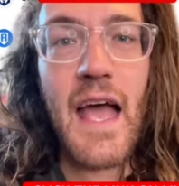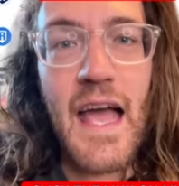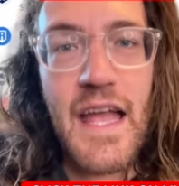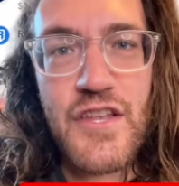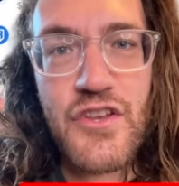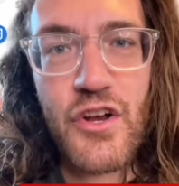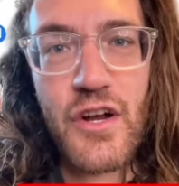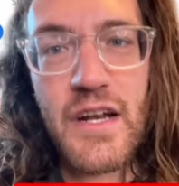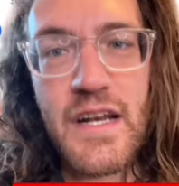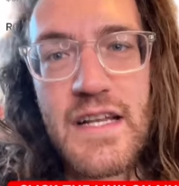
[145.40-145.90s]

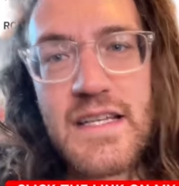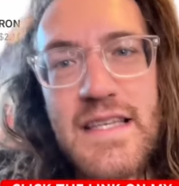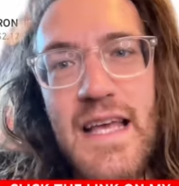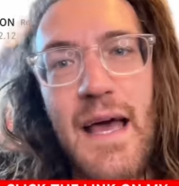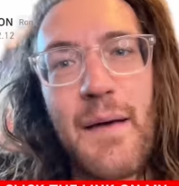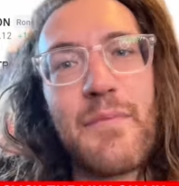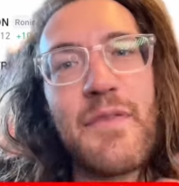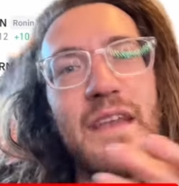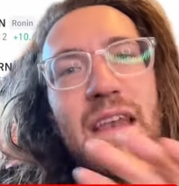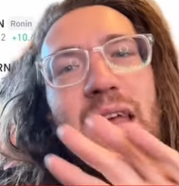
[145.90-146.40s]
you're going to
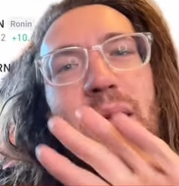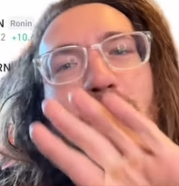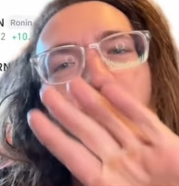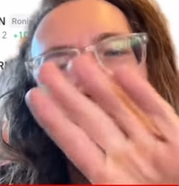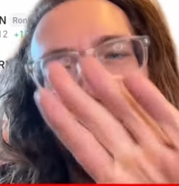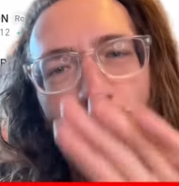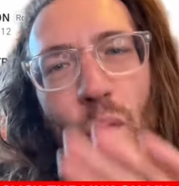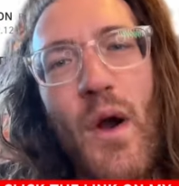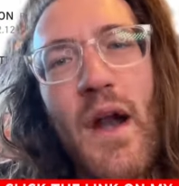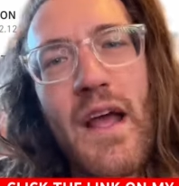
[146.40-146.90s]
tap the name of
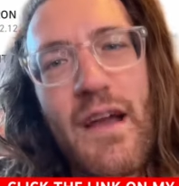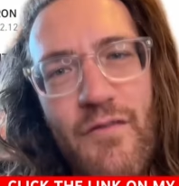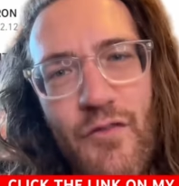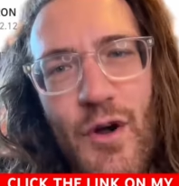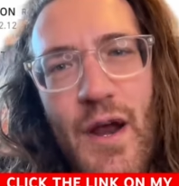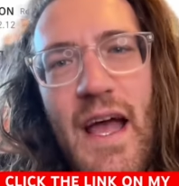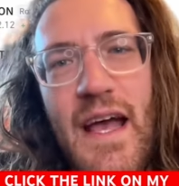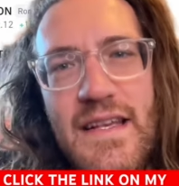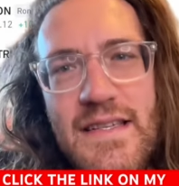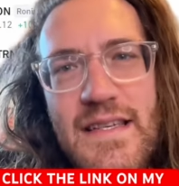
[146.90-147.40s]
whatever
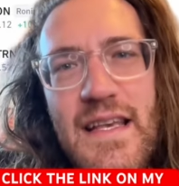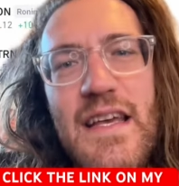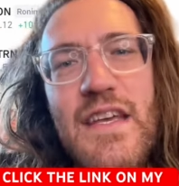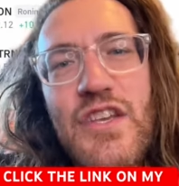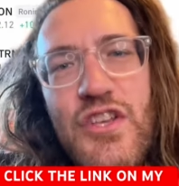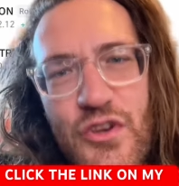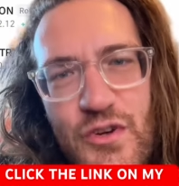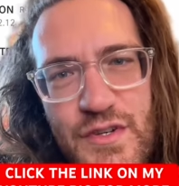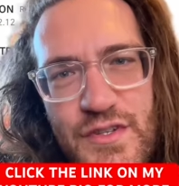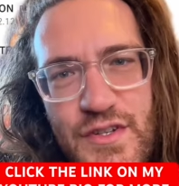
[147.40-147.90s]
asset
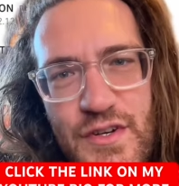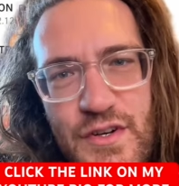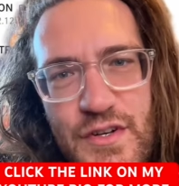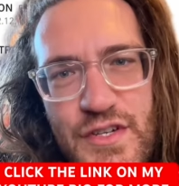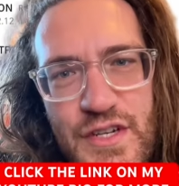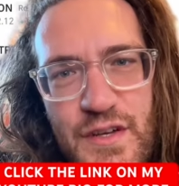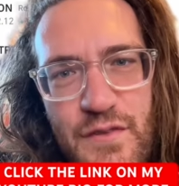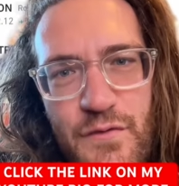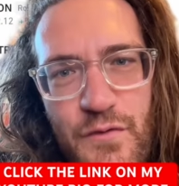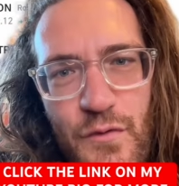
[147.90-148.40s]
you're
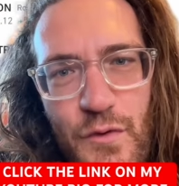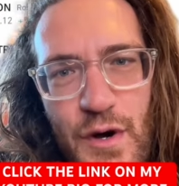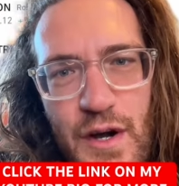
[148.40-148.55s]
searching for.